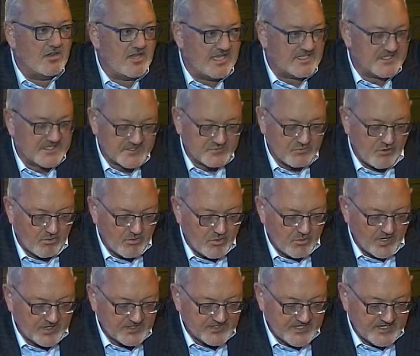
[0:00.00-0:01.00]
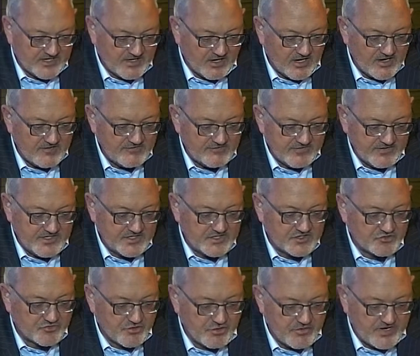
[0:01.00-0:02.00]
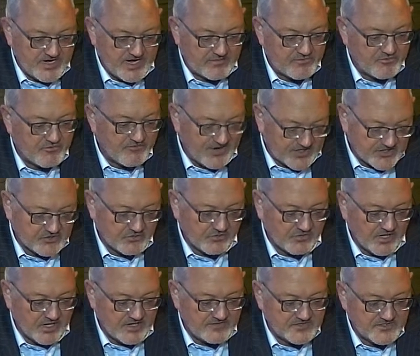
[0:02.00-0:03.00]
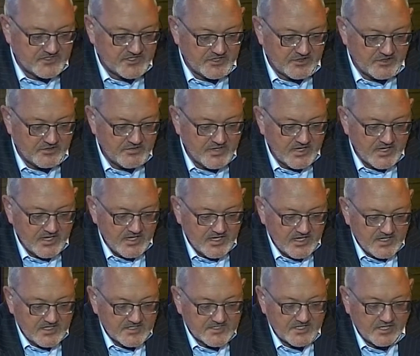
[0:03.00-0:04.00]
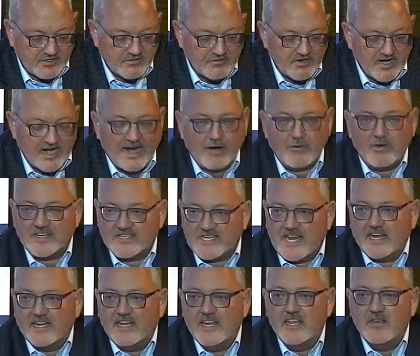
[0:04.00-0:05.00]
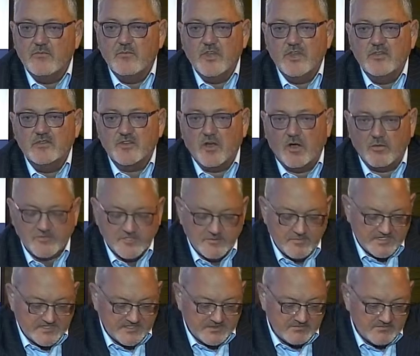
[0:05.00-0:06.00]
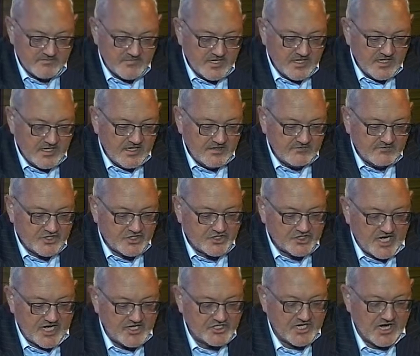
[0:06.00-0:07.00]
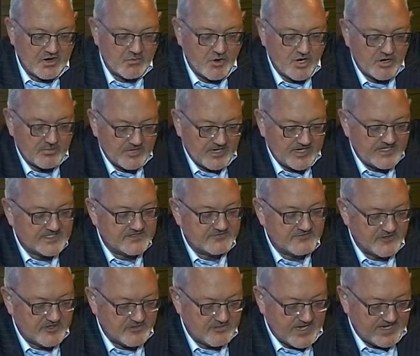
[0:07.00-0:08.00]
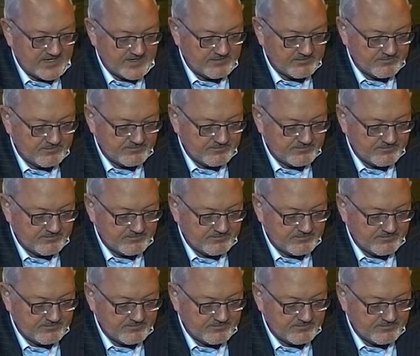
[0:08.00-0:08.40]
gets us what we want in life, and it's true in our professional lives too. So how exactly can we use optimism to change our workplace for the better?